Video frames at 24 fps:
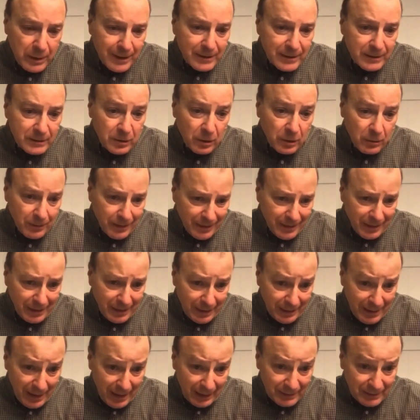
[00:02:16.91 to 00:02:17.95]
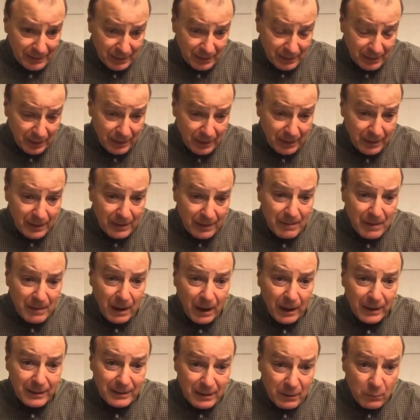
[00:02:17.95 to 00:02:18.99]
So in that sense, I
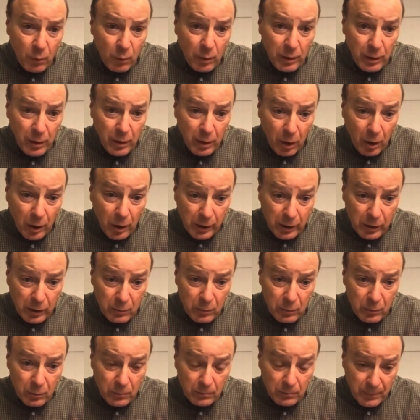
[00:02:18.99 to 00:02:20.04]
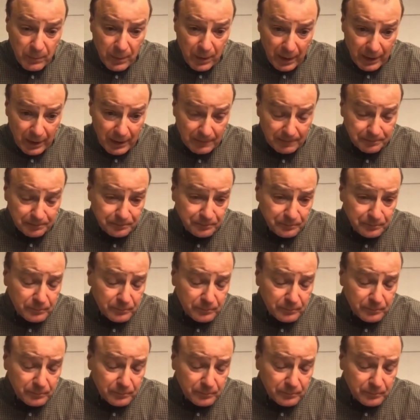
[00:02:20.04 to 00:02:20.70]
did want to argue that